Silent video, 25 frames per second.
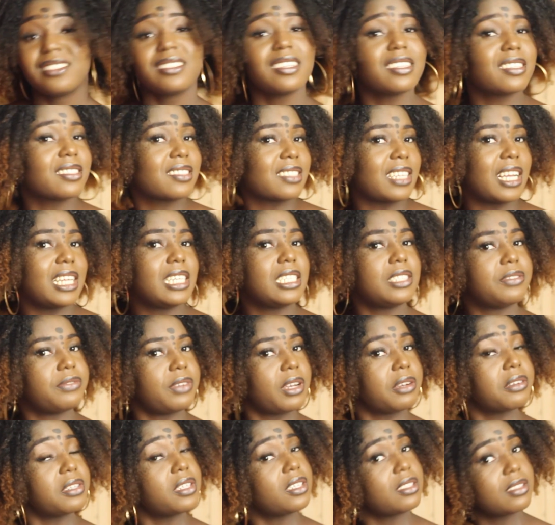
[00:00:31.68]
this hairstyle is
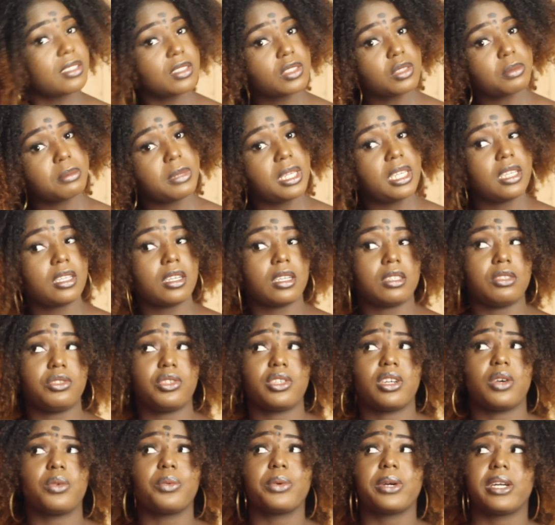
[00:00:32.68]
very easy to make and
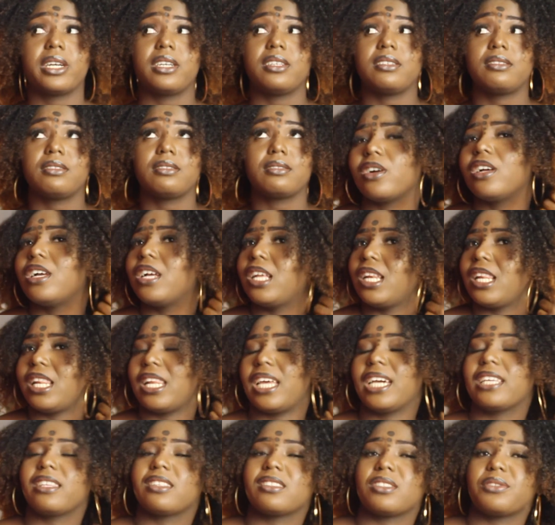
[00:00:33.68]
you can wear it
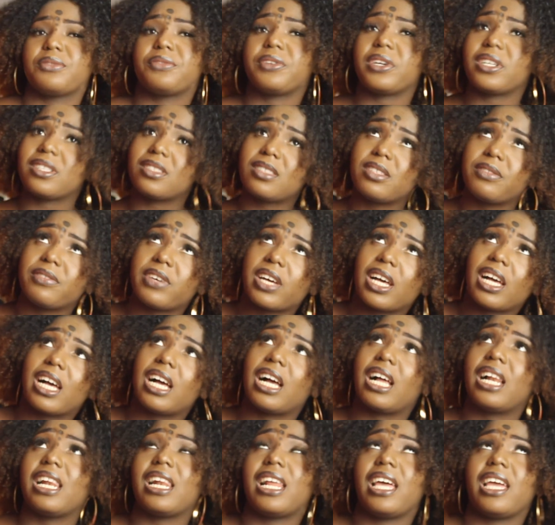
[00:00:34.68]
like there's a festival,
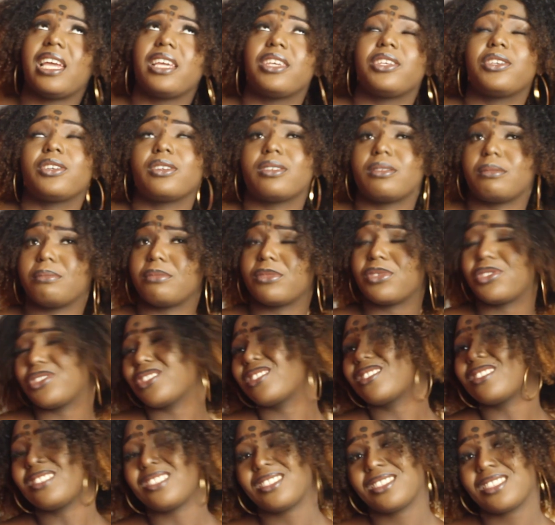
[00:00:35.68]
like on
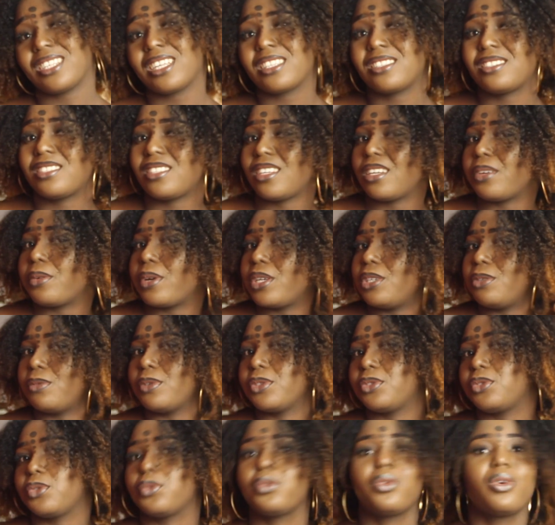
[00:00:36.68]
just on Saturday where you
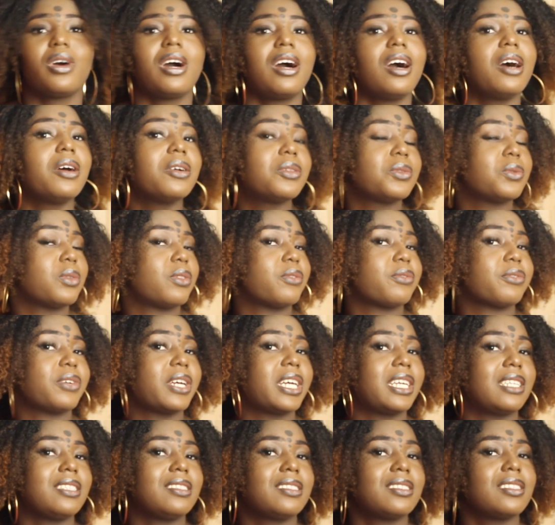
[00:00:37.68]
want to go out with
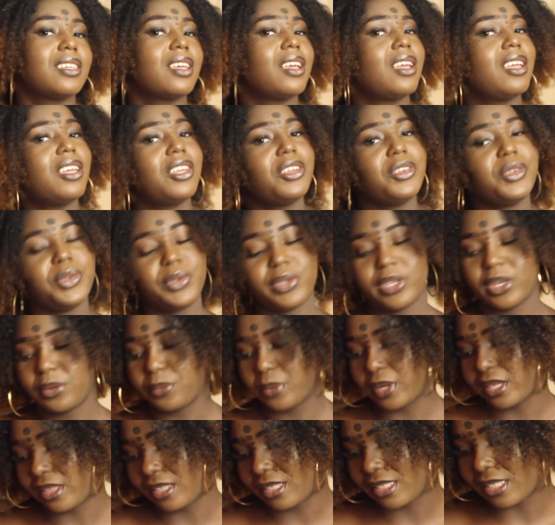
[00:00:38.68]
friends, you can
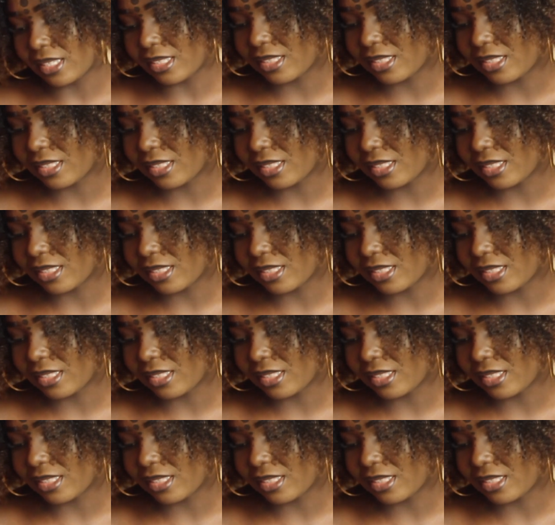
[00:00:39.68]
wear this